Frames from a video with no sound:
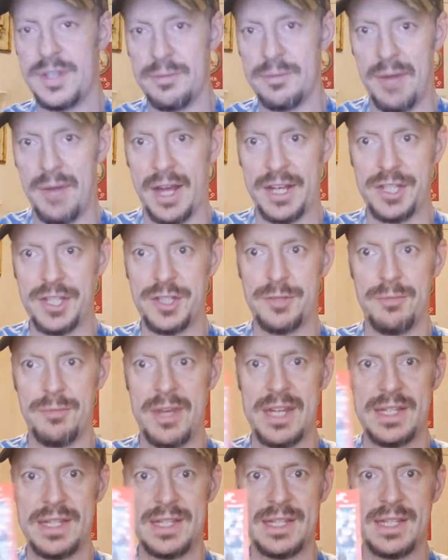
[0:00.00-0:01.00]
Mike
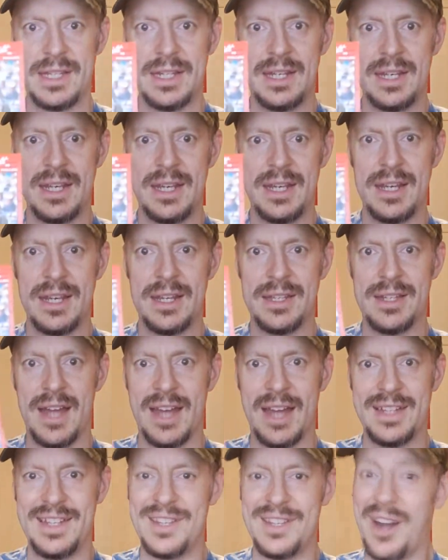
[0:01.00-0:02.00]
Schmidt,
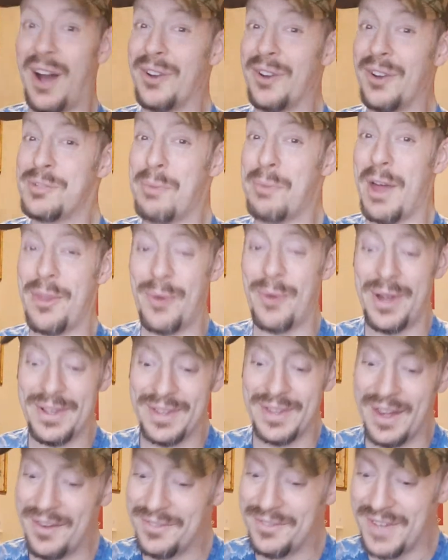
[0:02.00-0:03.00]
90 Donruss, by the way,
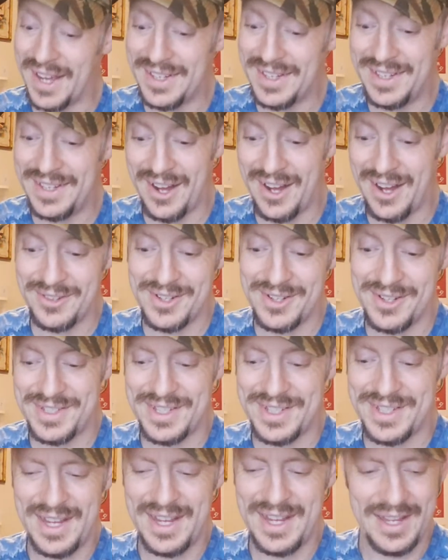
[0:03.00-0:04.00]
love 90 Donruss.
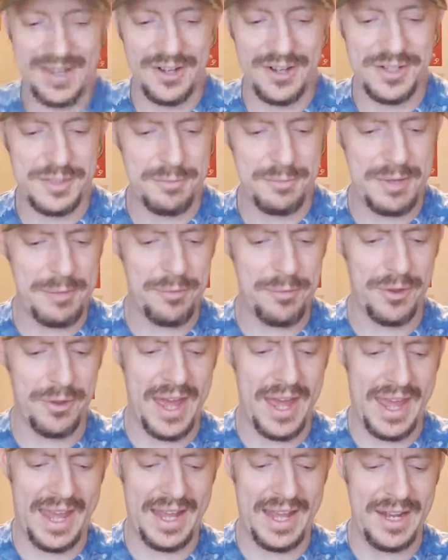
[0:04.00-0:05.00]
There's some people
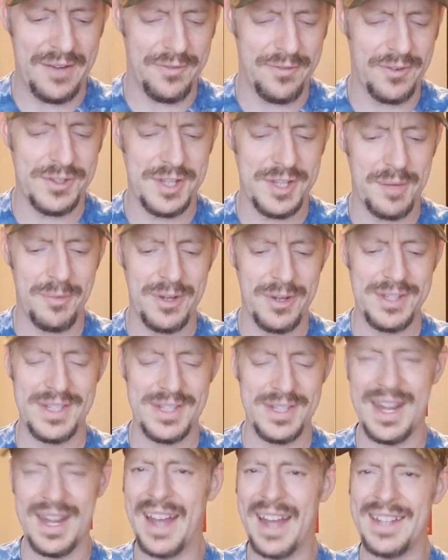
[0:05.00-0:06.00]
that hate it for some reason,
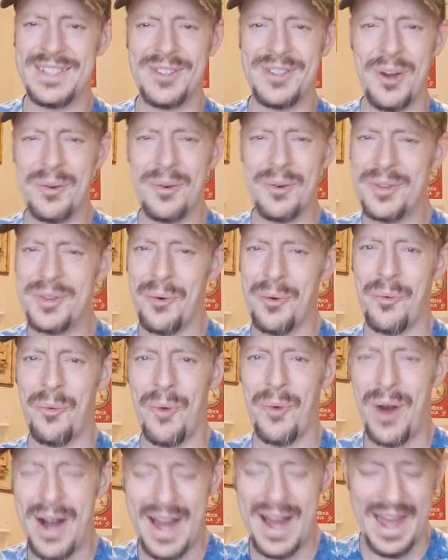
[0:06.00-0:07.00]
and I don't know
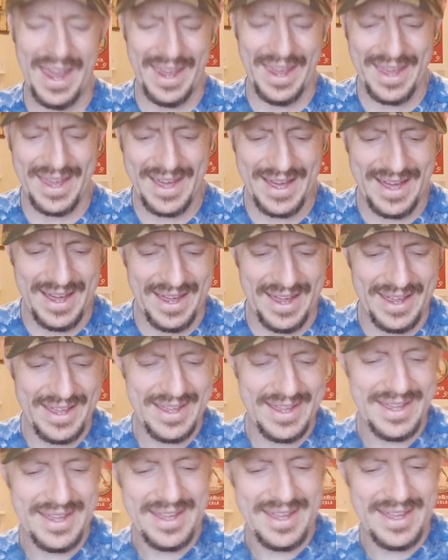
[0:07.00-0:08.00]
why.
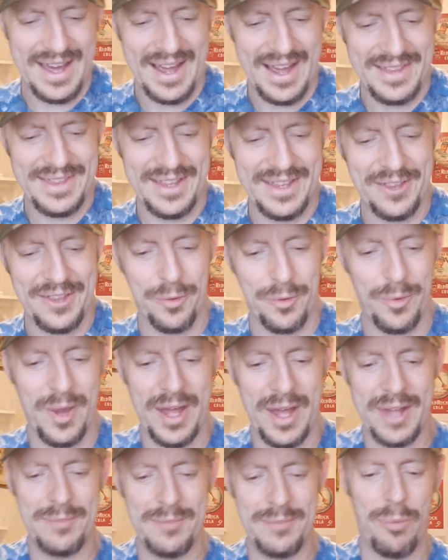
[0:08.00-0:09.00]
I think the
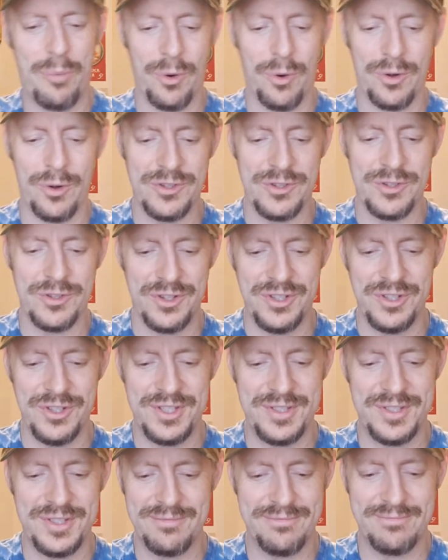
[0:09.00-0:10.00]
red borders are
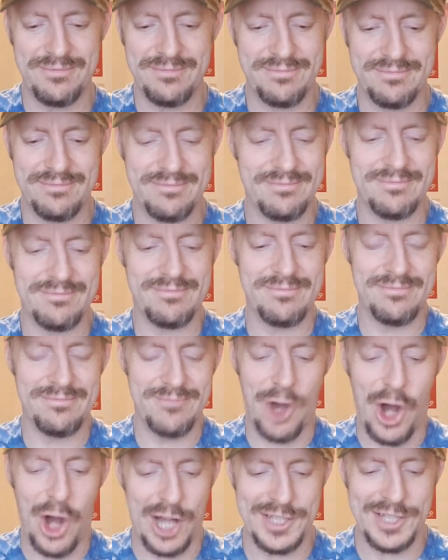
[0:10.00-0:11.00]
just
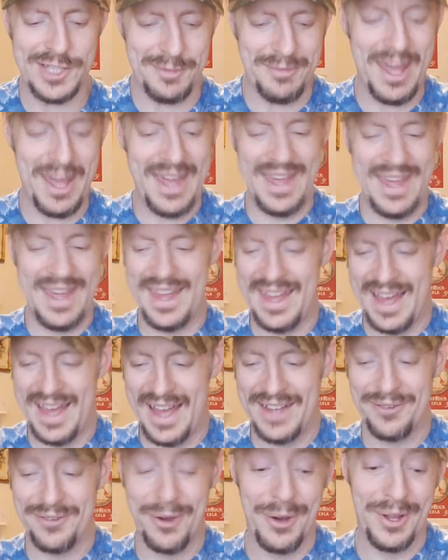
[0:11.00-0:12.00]
awesome.
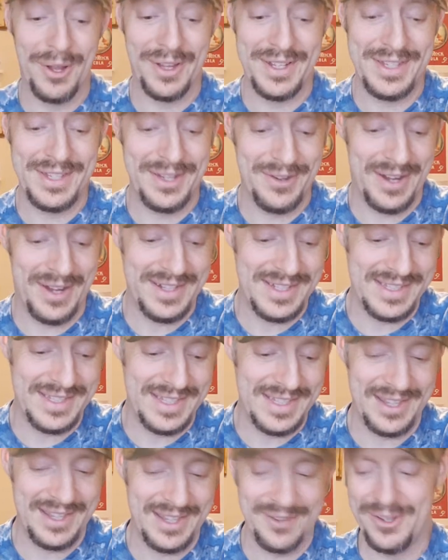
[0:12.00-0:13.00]
I really do. I just
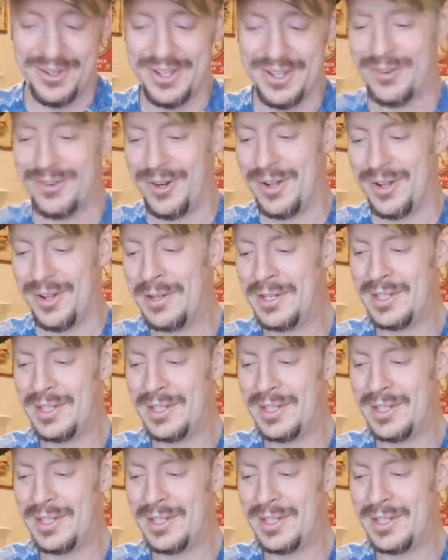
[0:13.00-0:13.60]
think they're really cool.